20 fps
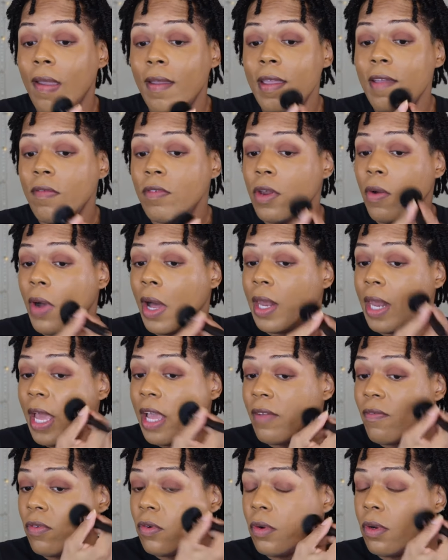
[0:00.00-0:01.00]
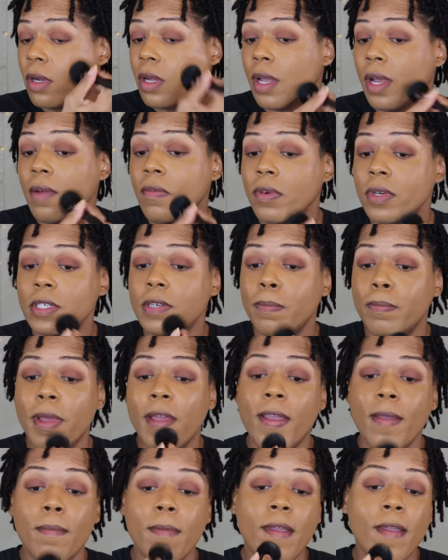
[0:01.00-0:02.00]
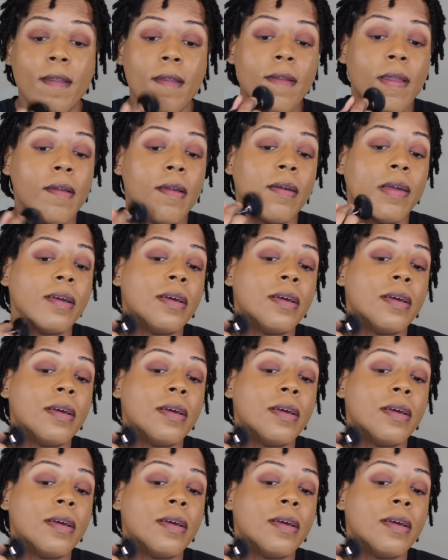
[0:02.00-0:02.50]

even though I like full coverage, baby,